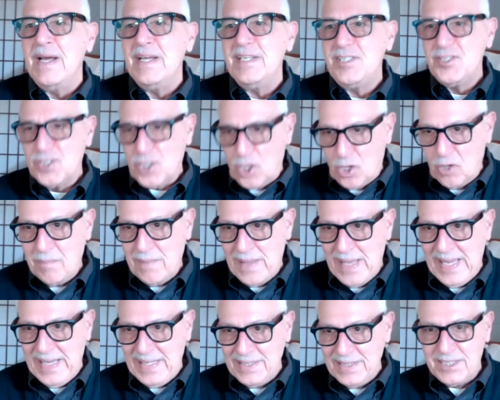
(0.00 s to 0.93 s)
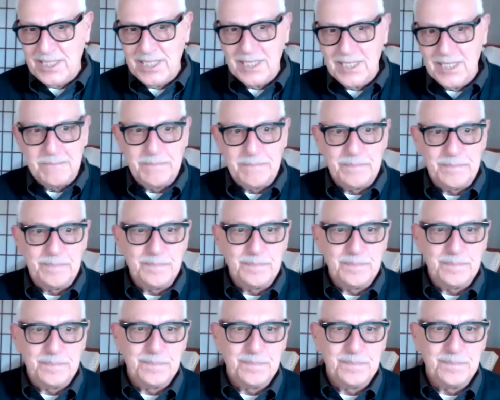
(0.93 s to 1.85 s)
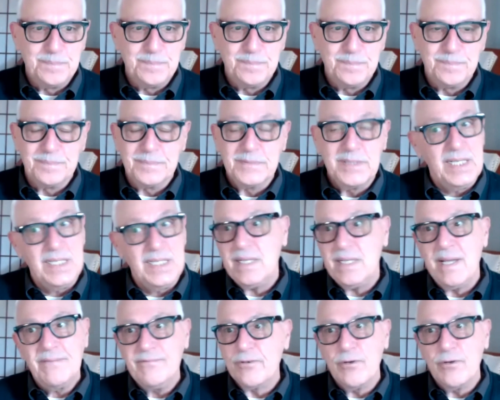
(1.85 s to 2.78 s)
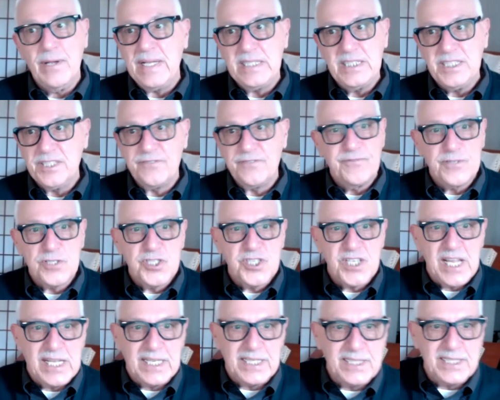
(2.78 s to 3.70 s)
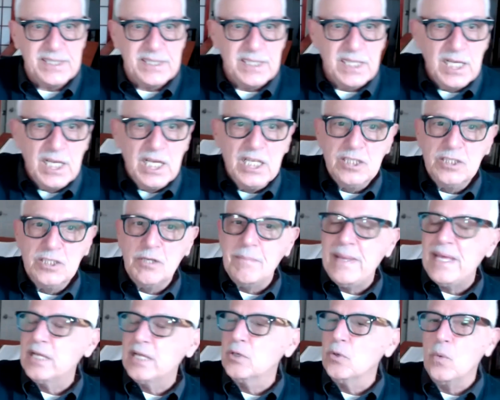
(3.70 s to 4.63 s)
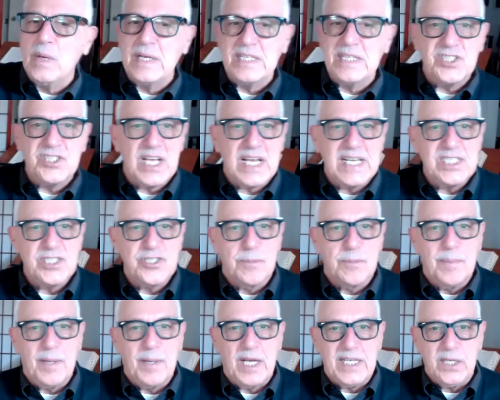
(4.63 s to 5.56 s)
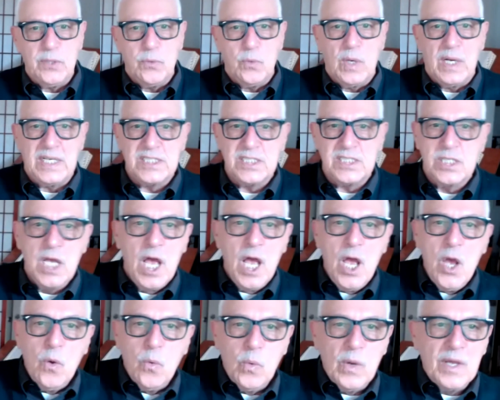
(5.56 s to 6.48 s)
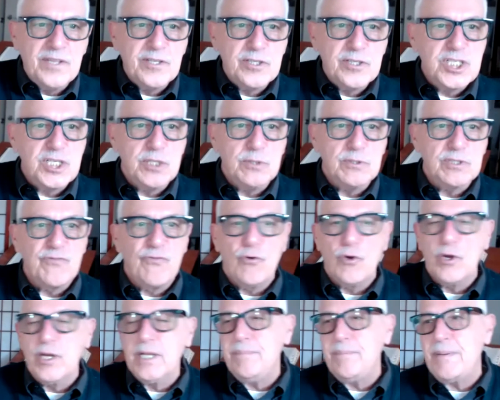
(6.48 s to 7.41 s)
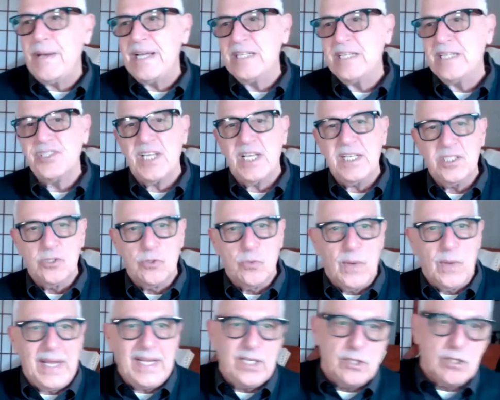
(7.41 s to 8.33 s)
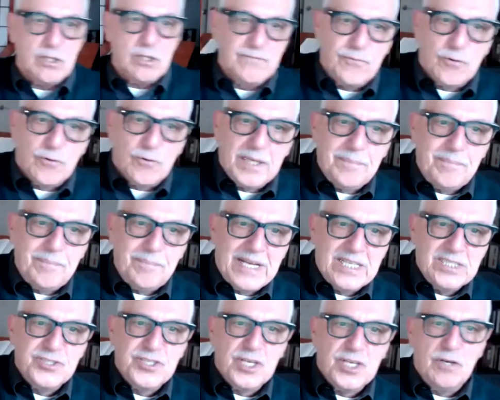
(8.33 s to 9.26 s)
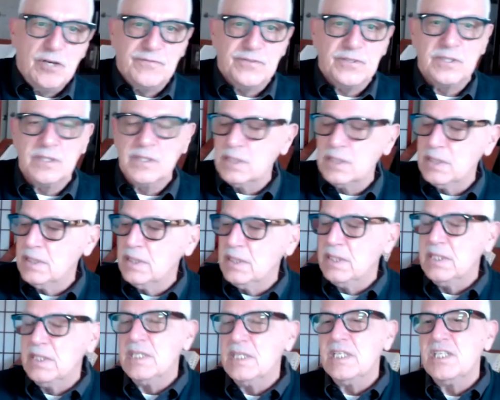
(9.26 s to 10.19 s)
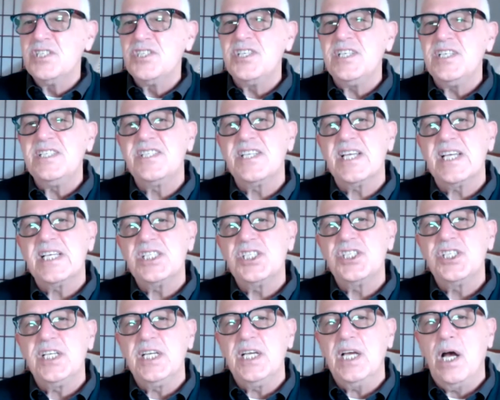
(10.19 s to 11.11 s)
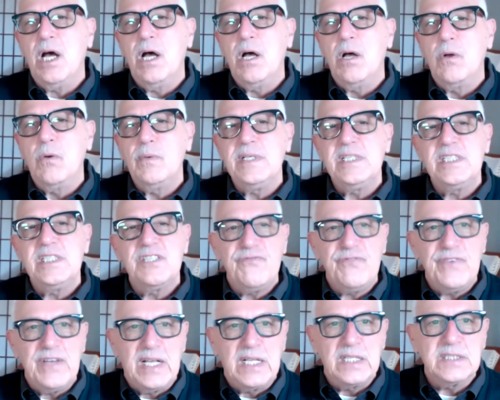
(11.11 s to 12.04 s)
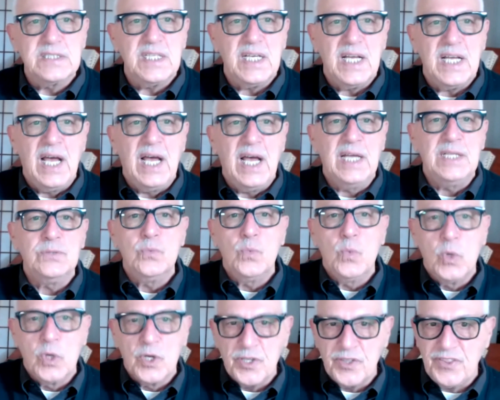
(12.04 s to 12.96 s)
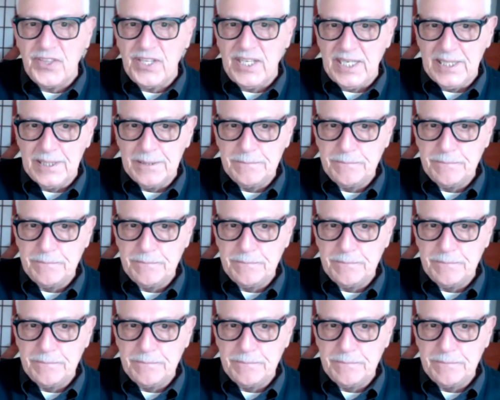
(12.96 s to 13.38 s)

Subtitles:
soulmate. It never ended for Shannon, no matter what size her body was, whether she was 40 pounds underweight or 40 pounds over. She says she always felt unworthy.